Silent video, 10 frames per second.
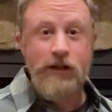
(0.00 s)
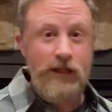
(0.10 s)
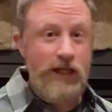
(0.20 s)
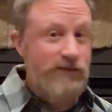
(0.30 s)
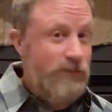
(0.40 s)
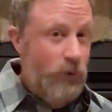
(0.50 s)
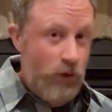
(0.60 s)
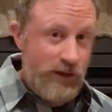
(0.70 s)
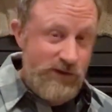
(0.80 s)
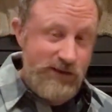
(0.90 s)
even
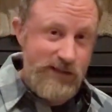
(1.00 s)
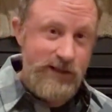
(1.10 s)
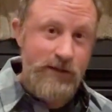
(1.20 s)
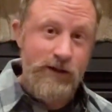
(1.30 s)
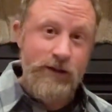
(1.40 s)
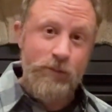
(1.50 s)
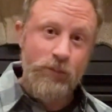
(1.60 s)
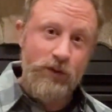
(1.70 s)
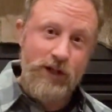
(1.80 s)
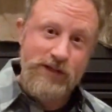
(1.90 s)
more consistent,
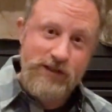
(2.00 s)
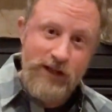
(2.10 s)
plus